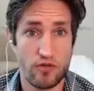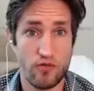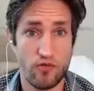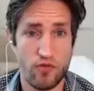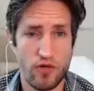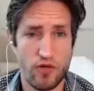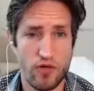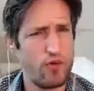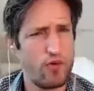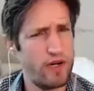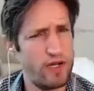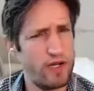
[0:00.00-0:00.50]

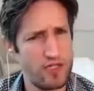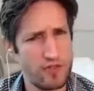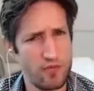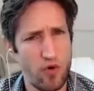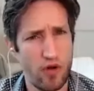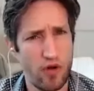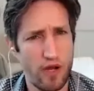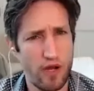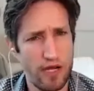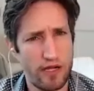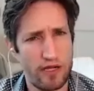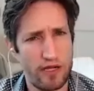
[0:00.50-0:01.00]
Which one is more
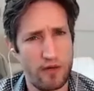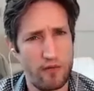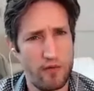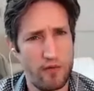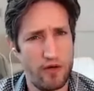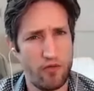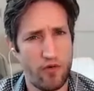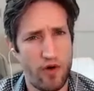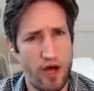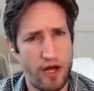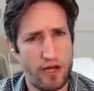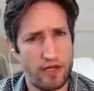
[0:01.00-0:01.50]
likely to be
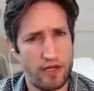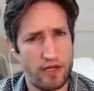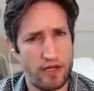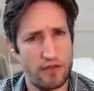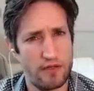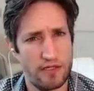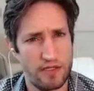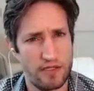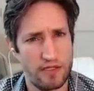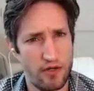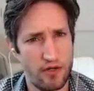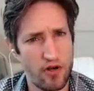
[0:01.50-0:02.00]
right?
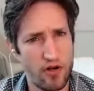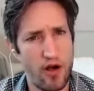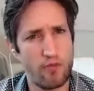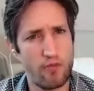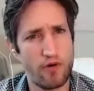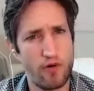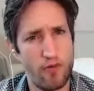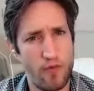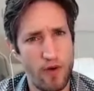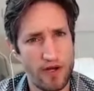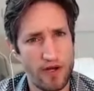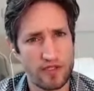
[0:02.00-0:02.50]
Is there a
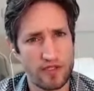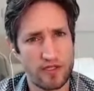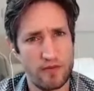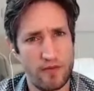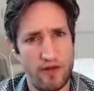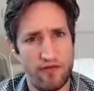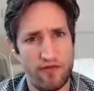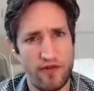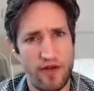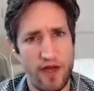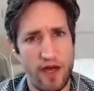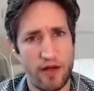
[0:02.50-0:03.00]
compromise to be
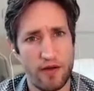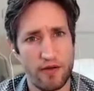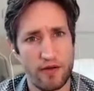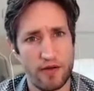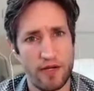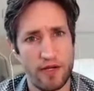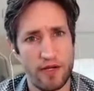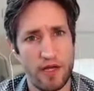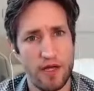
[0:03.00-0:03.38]
found?